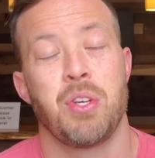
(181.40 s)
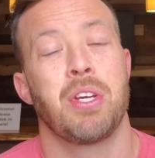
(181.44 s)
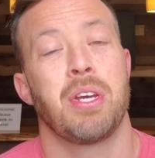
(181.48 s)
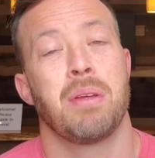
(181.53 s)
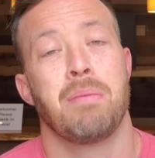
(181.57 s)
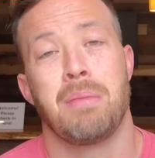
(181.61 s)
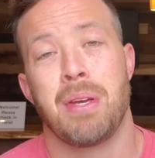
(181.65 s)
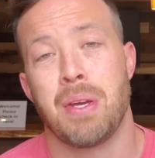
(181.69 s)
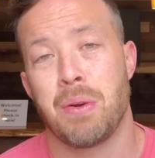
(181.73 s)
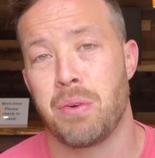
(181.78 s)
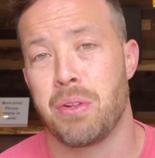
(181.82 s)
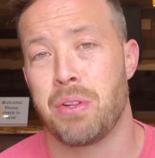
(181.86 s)

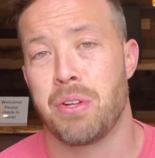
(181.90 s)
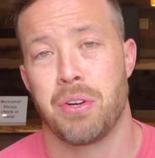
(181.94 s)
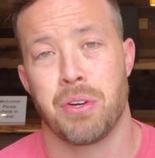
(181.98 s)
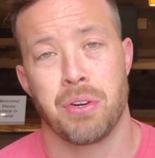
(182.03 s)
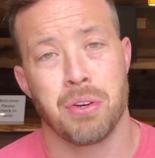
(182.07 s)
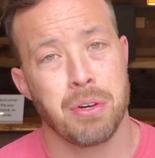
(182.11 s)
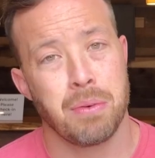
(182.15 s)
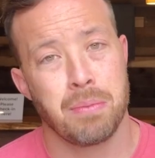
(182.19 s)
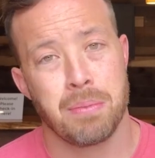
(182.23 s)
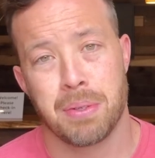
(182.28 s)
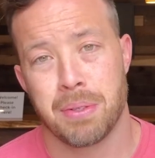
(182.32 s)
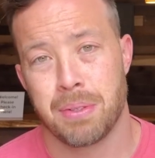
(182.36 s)
your group.
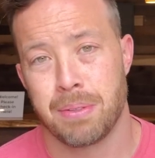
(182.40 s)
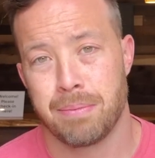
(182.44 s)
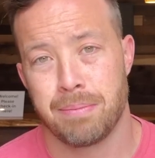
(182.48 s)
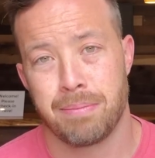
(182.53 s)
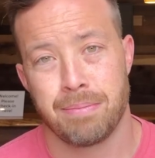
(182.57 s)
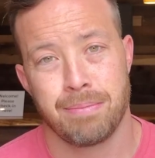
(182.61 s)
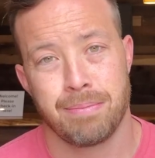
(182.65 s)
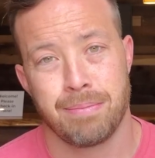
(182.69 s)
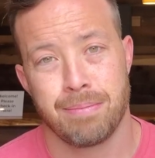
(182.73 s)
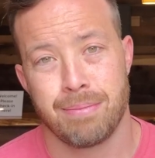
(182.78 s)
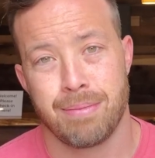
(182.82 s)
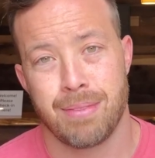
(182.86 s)

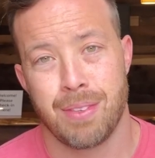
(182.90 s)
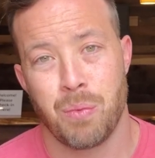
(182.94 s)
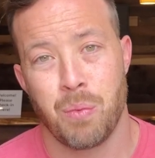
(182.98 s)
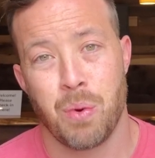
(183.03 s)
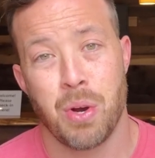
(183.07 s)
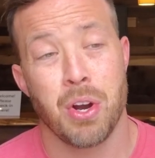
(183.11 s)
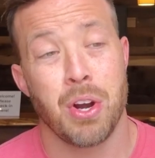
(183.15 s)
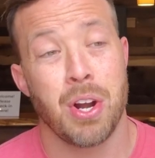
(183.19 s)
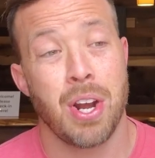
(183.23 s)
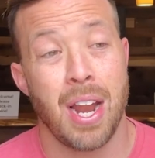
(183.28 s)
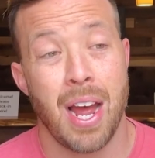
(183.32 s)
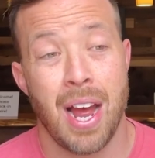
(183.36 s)
We are
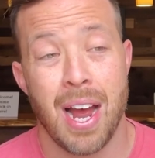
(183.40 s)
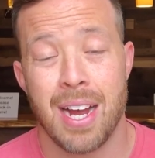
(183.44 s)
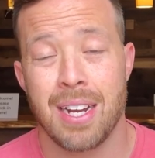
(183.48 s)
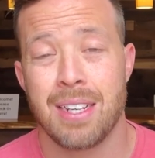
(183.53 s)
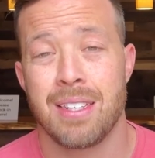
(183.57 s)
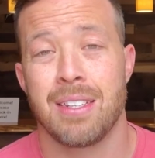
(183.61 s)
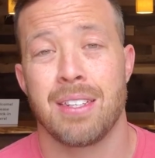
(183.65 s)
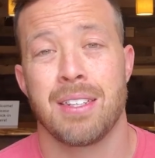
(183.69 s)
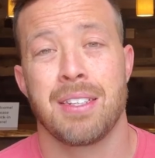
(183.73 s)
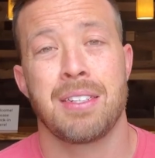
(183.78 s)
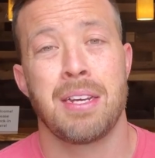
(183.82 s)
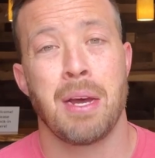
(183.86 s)
not
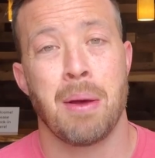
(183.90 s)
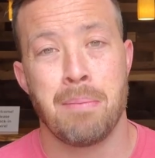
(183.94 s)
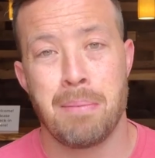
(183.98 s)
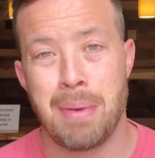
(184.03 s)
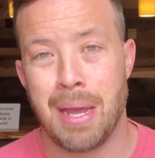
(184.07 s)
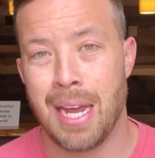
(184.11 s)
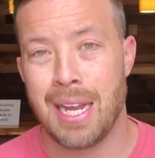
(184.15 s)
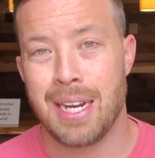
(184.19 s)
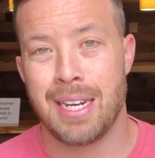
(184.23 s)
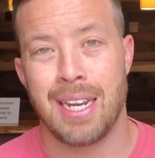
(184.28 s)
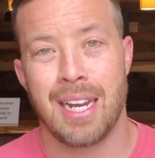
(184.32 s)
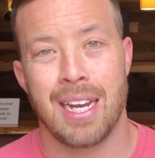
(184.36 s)

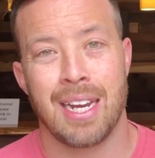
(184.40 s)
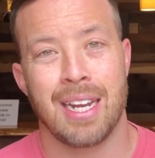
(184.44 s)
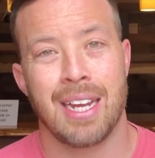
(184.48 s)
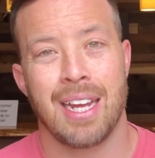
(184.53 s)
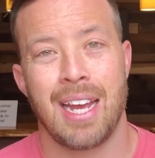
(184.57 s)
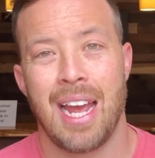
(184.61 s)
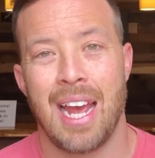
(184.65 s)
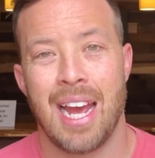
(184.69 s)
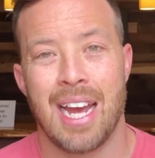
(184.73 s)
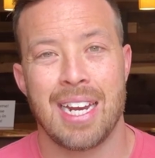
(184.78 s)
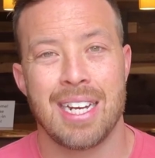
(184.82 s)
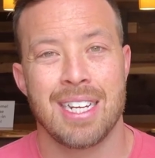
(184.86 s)
commanding and
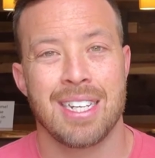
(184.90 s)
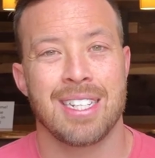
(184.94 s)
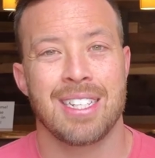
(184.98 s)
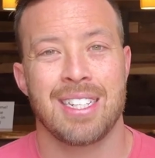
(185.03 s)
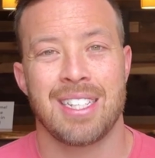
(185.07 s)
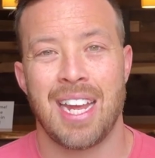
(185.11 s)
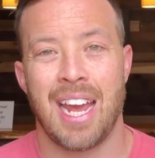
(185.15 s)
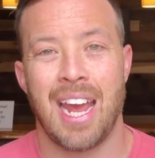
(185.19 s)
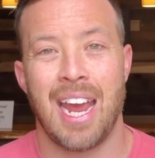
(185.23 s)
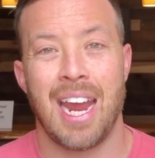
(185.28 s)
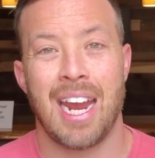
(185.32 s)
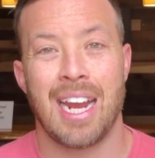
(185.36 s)
saying
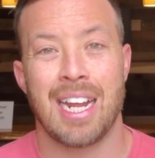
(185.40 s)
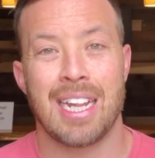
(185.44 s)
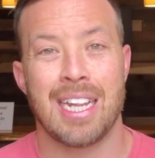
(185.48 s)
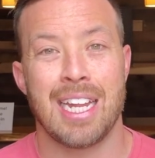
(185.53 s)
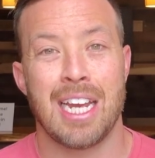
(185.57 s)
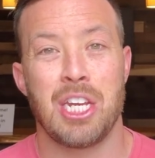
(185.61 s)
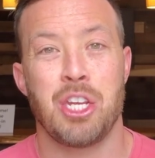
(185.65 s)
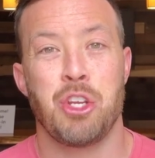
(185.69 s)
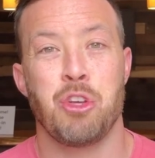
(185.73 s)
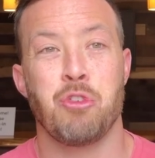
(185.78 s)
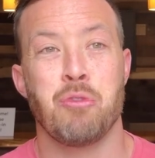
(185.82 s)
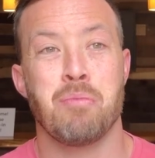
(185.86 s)
that you
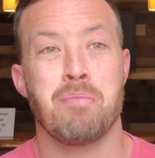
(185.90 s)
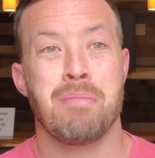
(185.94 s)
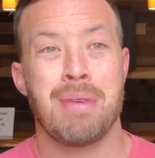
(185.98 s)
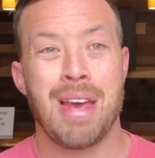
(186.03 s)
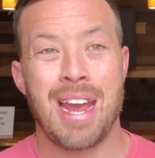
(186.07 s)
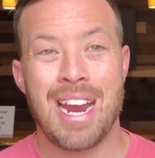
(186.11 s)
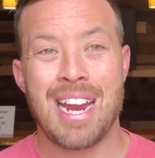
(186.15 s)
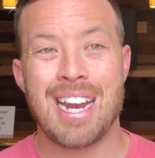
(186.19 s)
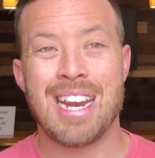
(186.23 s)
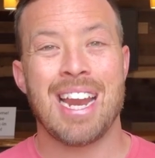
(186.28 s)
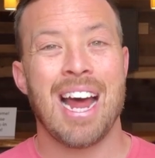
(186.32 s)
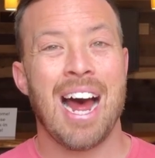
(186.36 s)
may
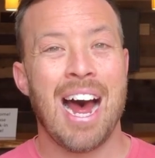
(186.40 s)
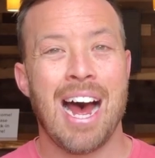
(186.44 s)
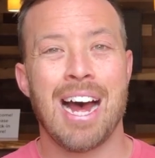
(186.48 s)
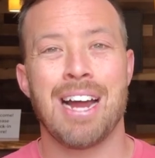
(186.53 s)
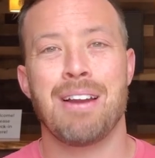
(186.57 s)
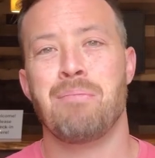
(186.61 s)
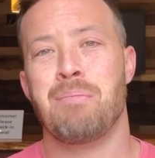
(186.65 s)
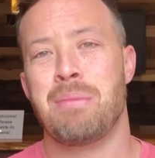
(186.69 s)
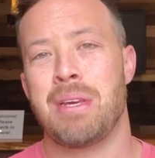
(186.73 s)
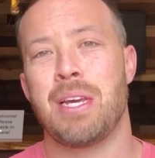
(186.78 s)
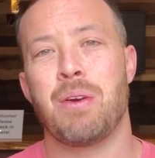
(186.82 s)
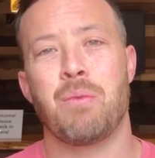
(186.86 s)
not meet
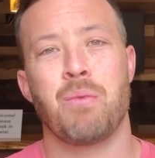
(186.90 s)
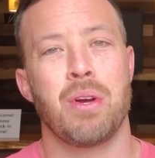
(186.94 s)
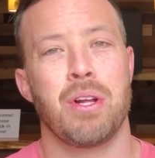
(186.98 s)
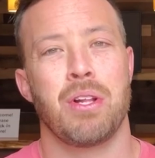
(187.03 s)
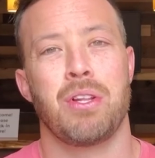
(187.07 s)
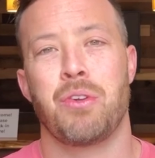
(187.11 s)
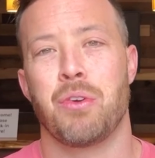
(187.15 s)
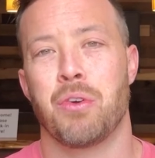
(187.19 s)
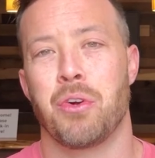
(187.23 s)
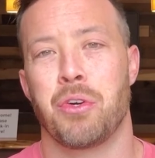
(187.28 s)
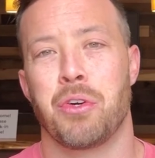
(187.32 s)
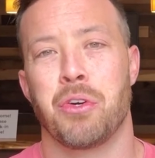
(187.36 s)
with your
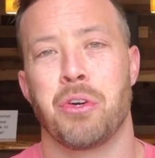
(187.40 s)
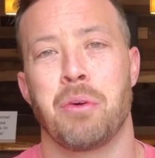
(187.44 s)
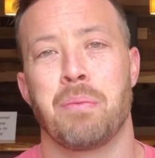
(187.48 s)
group.